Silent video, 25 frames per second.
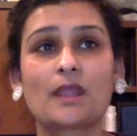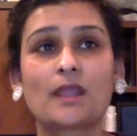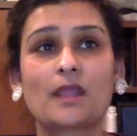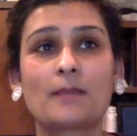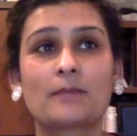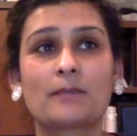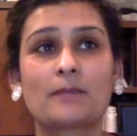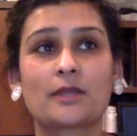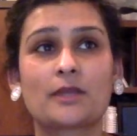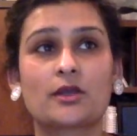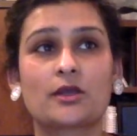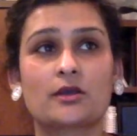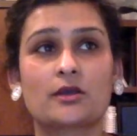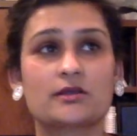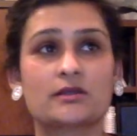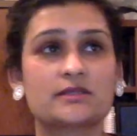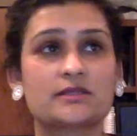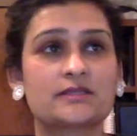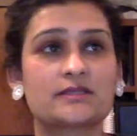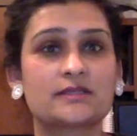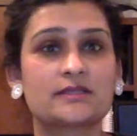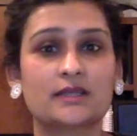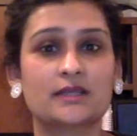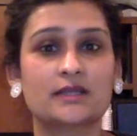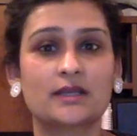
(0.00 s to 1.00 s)

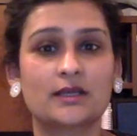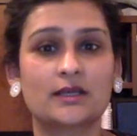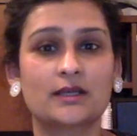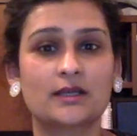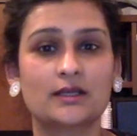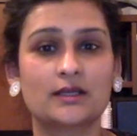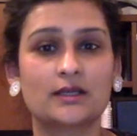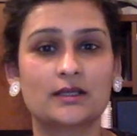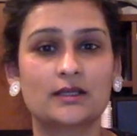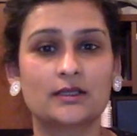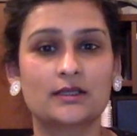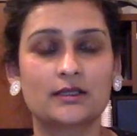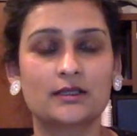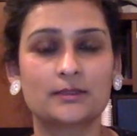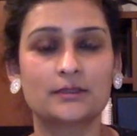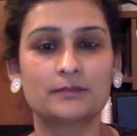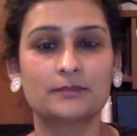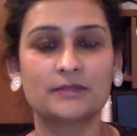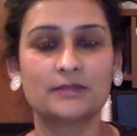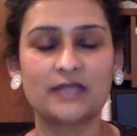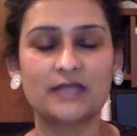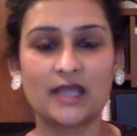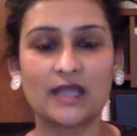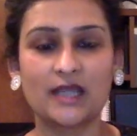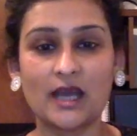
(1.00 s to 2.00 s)
because
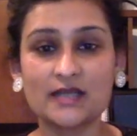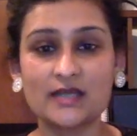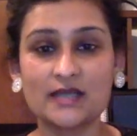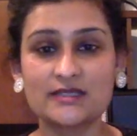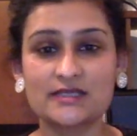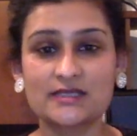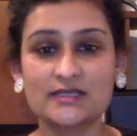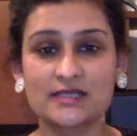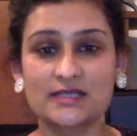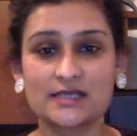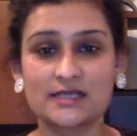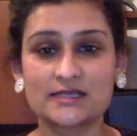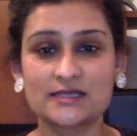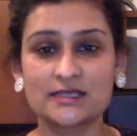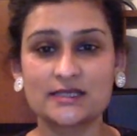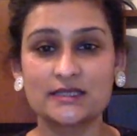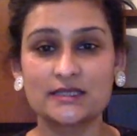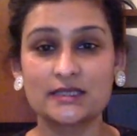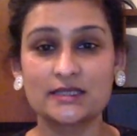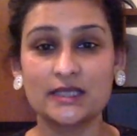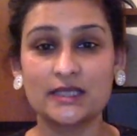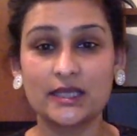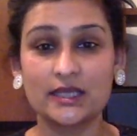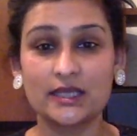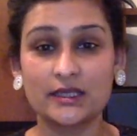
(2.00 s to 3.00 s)
they are discussing
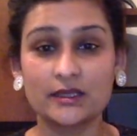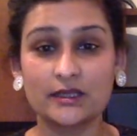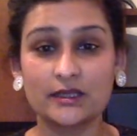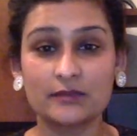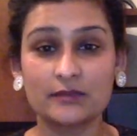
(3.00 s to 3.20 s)
the income